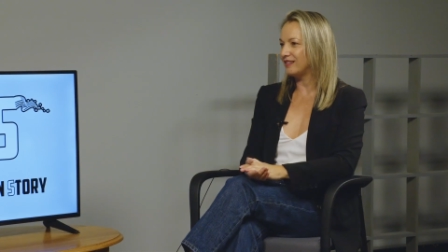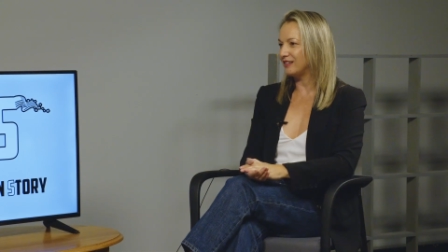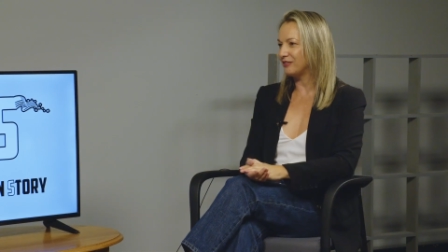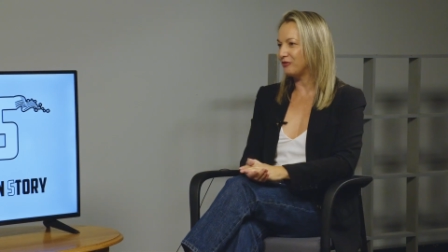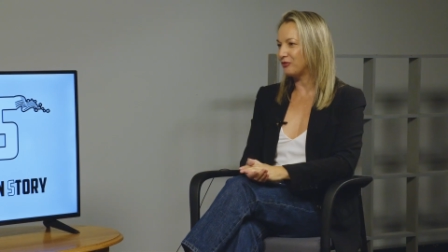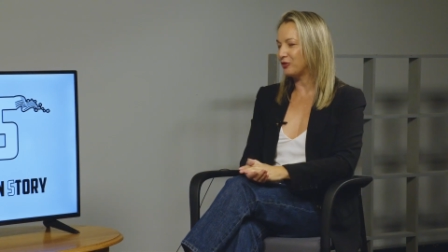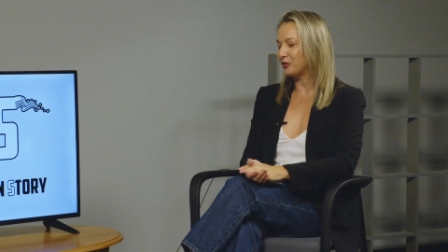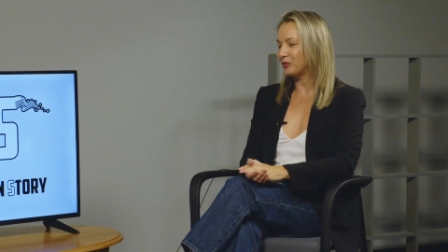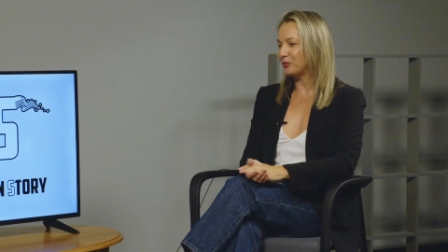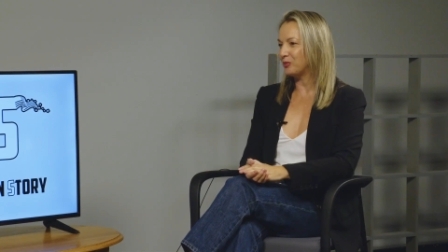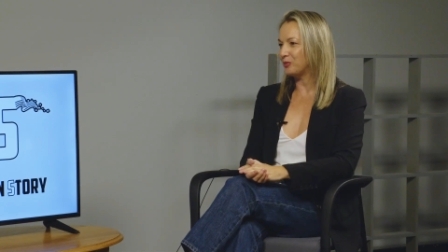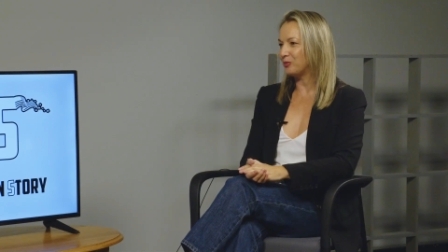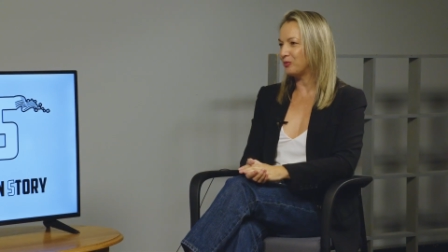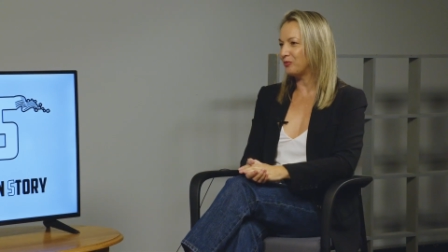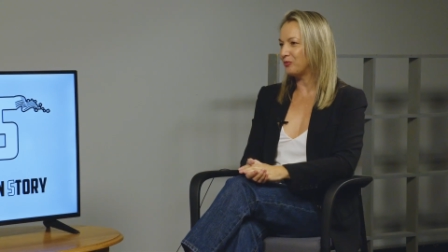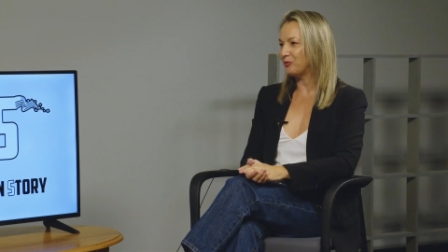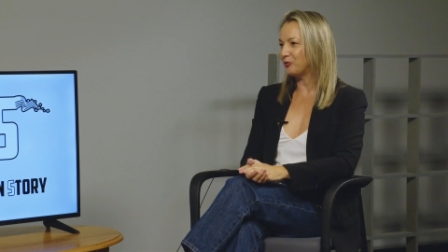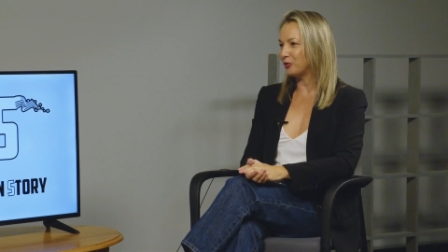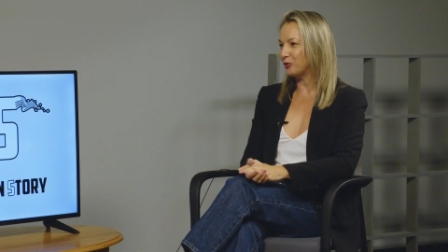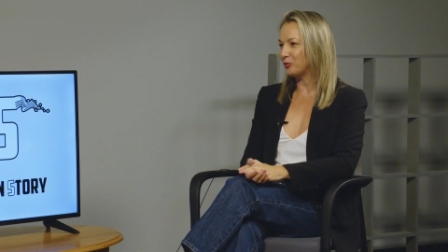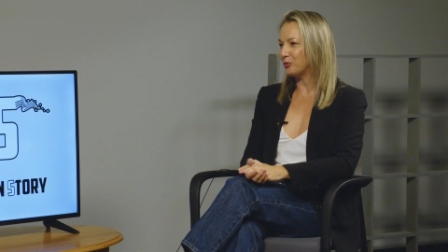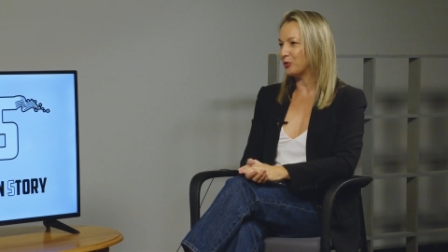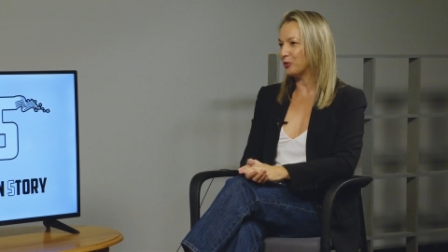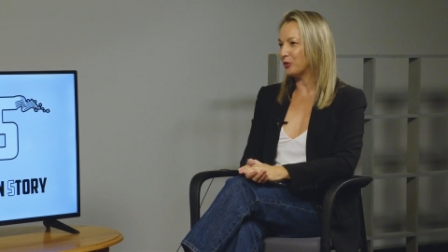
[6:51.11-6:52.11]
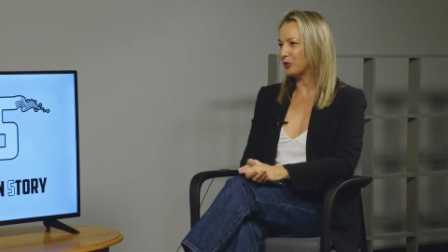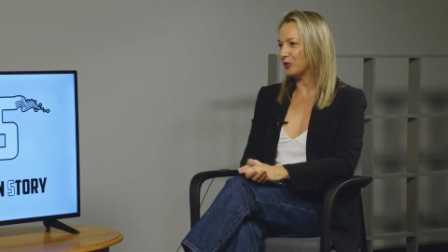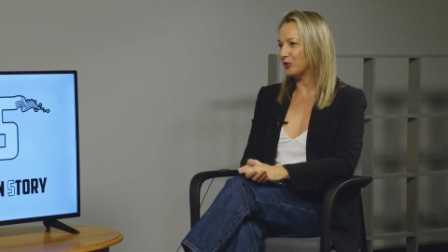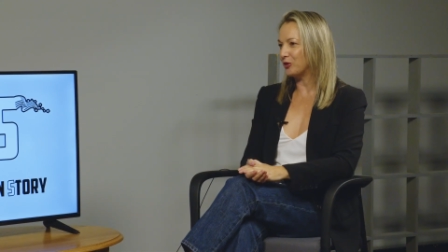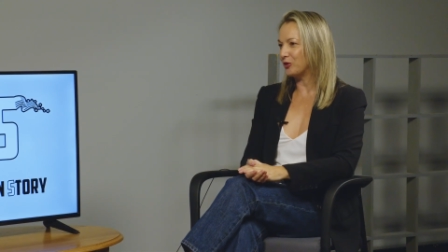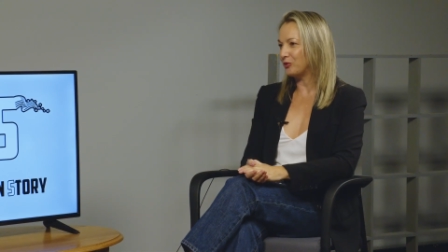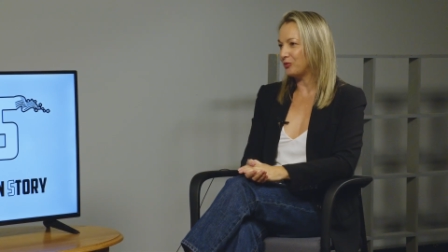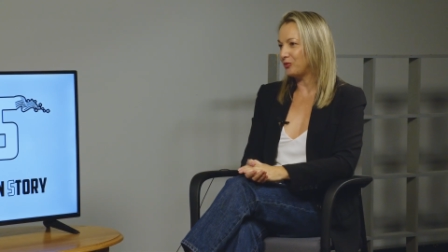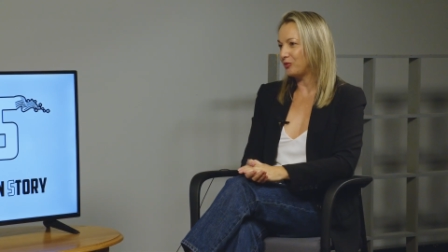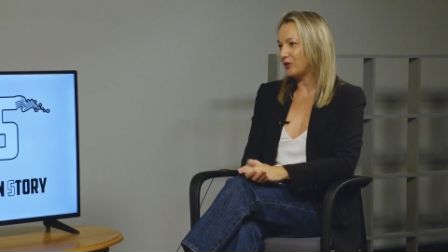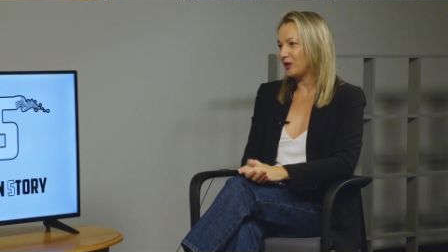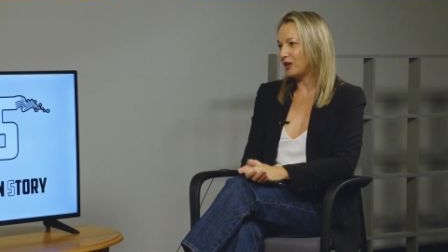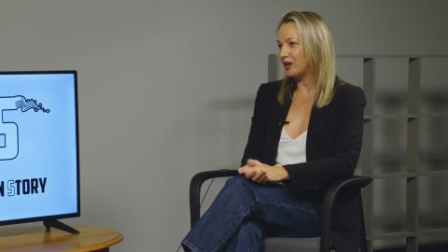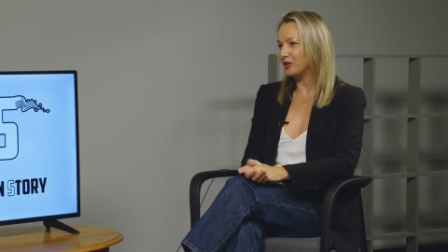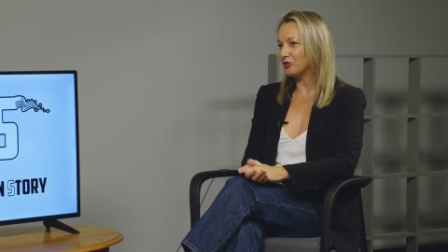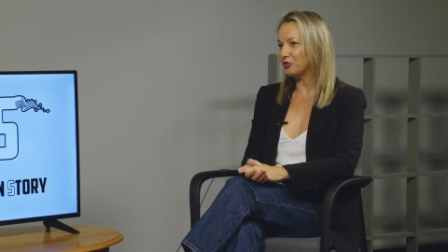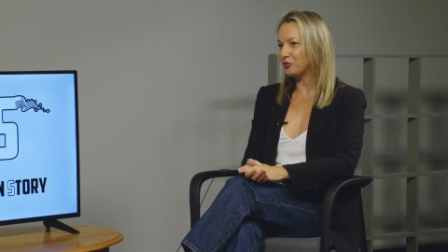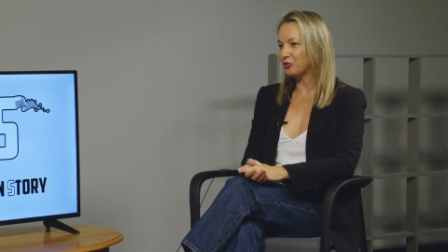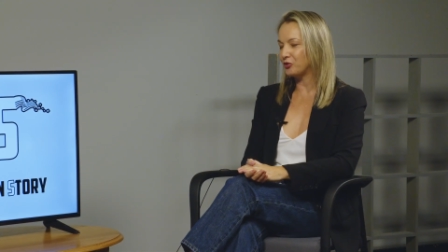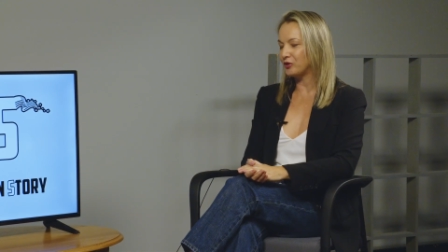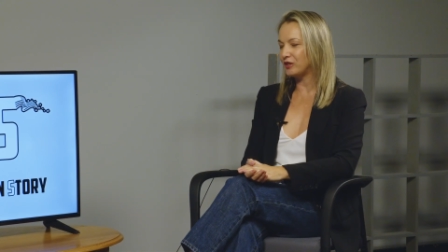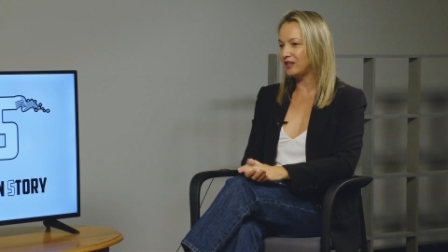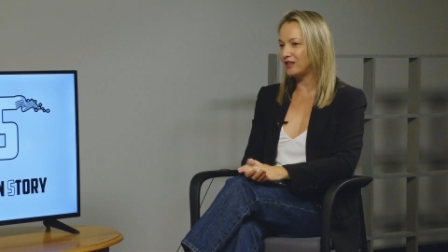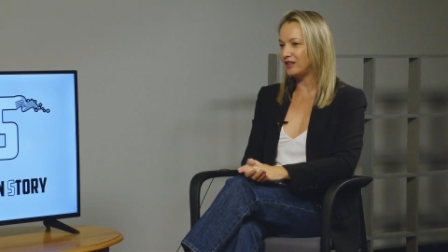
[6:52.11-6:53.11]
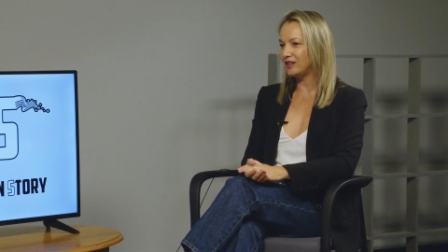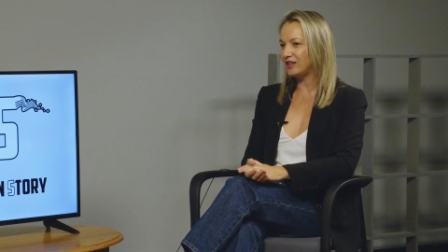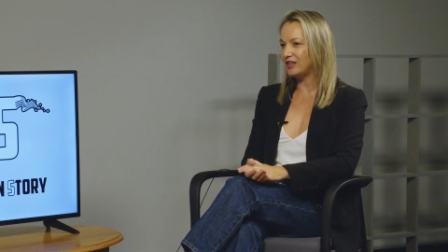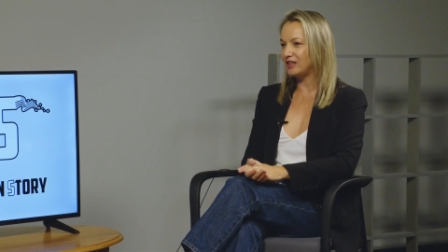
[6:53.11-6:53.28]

from your own country.